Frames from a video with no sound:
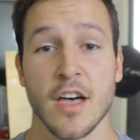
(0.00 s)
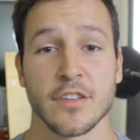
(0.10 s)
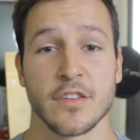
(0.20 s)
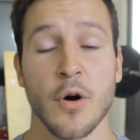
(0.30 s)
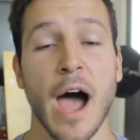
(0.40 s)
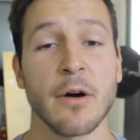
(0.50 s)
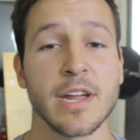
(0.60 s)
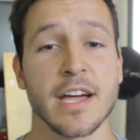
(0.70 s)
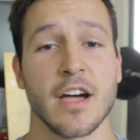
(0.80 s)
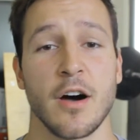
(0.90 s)
So I would
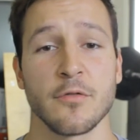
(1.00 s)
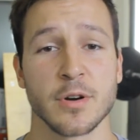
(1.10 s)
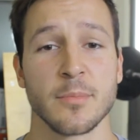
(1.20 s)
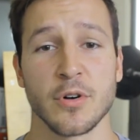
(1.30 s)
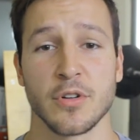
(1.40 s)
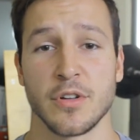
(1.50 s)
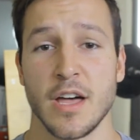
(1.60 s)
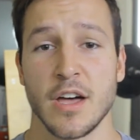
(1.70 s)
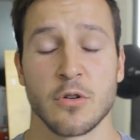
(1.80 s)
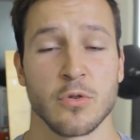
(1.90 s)
get comfortable
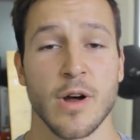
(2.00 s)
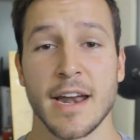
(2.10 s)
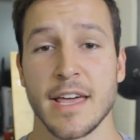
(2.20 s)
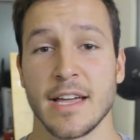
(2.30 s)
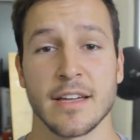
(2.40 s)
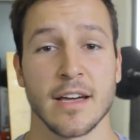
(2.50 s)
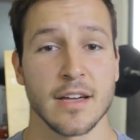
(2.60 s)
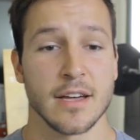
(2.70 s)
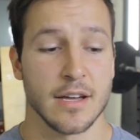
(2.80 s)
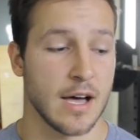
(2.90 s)
running
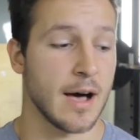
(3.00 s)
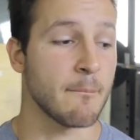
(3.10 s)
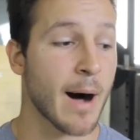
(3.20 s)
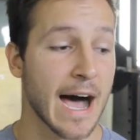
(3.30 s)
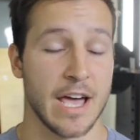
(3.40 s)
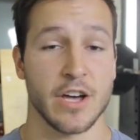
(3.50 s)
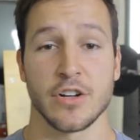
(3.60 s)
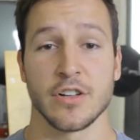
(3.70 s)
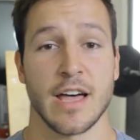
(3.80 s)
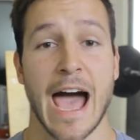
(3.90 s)
1
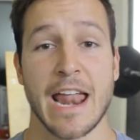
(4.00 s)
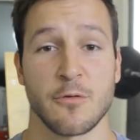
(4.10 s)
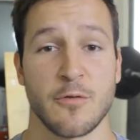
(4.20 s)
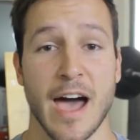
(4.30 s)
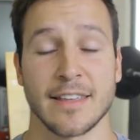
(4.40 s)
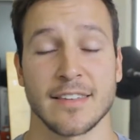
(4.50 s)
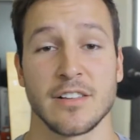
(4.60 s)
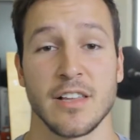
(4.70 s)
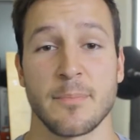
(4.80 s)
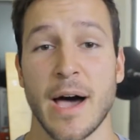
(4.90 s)
mile at a fast clip.